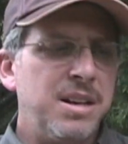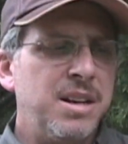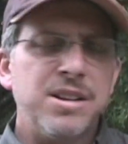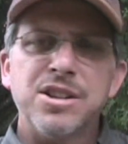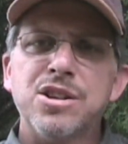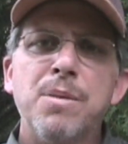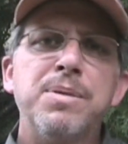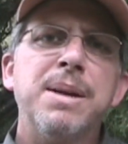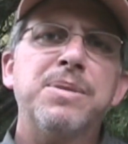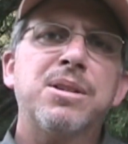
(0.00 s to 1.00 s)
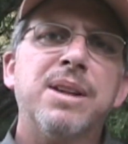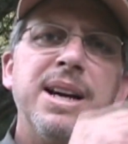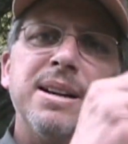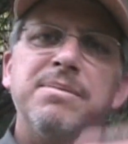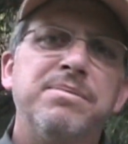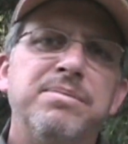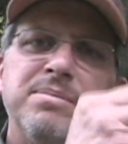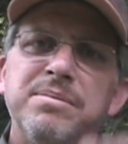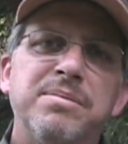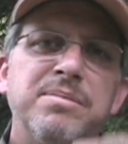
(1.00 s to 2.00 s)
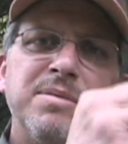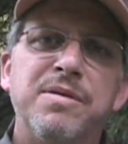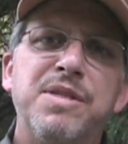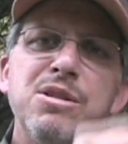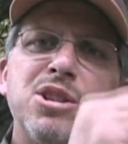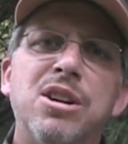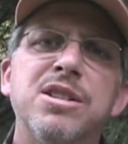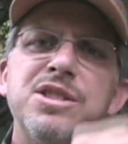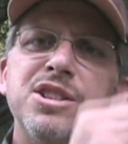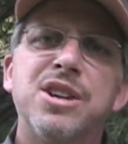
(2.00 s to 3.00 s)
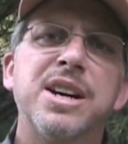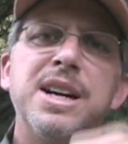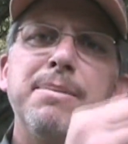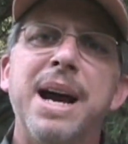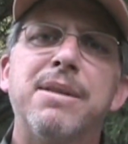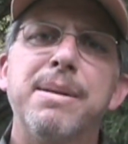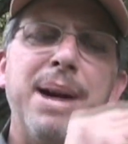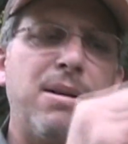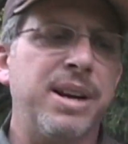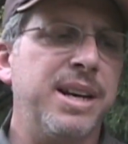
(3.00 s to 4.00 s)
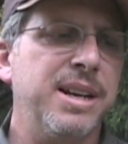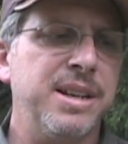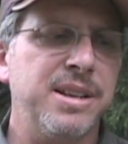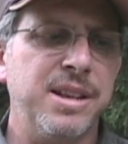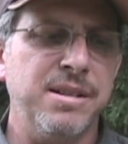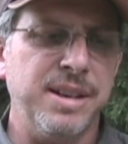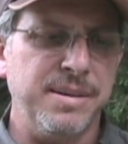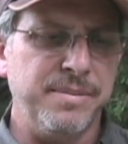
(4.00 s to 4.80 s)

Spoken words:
just open up the crank, a few turns, and you start getting battery power again into the unit.